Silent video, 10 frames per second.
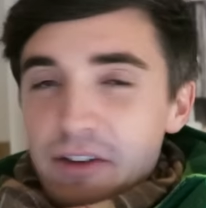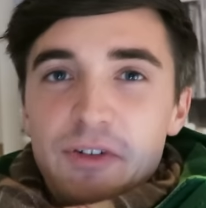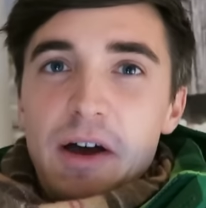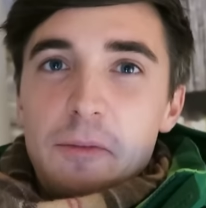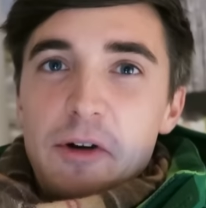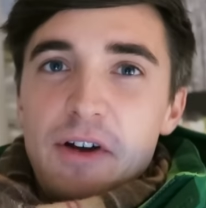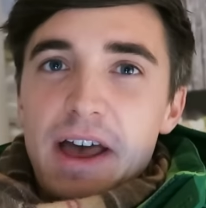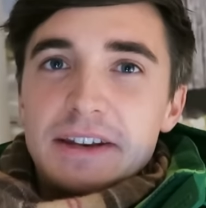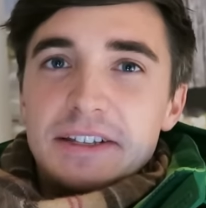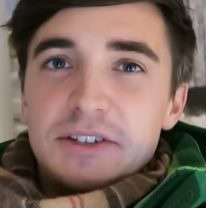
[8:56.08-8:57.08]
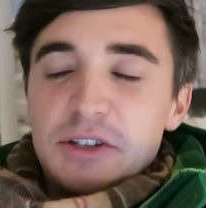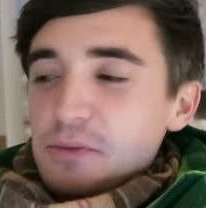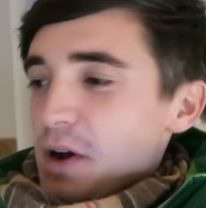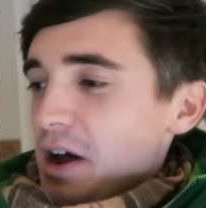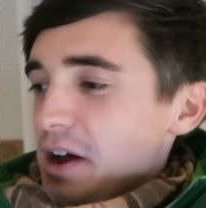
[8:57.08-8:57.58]
Aoife, my friend, has
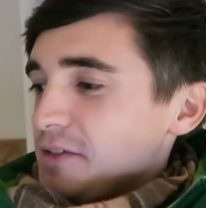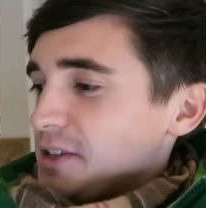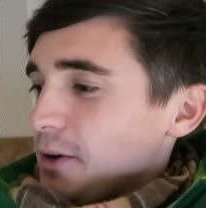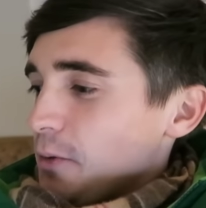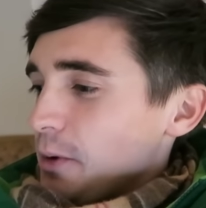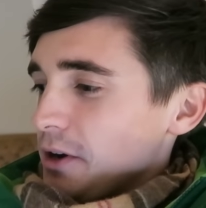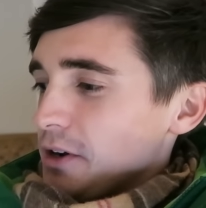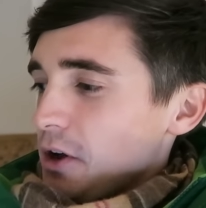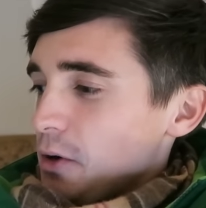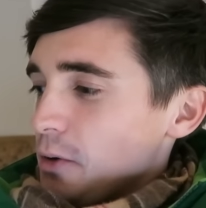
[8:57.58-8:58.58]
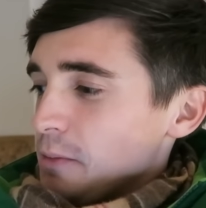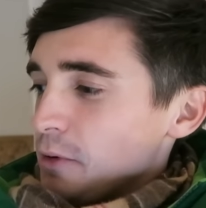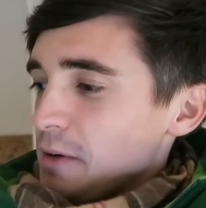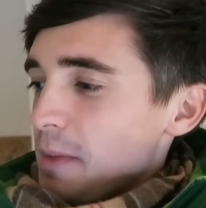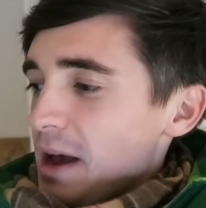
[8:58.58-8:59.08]
just arrived, so we are gonna go and
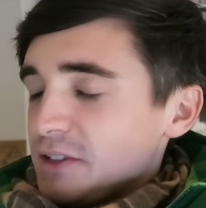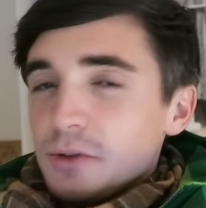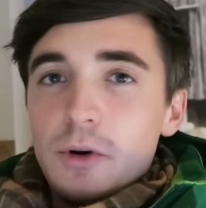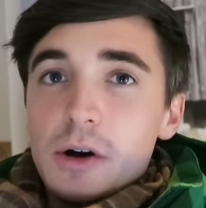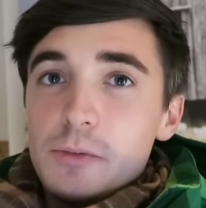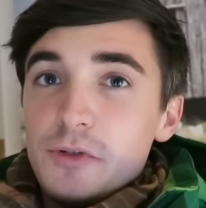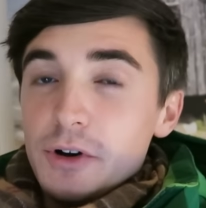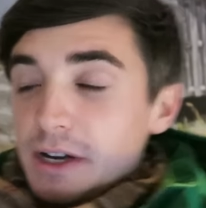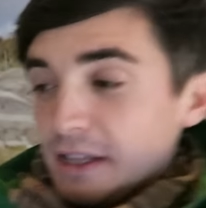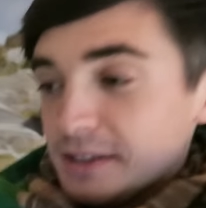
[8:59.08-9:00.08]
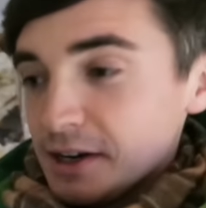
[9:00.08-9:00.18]
bring Max for a walk before it gets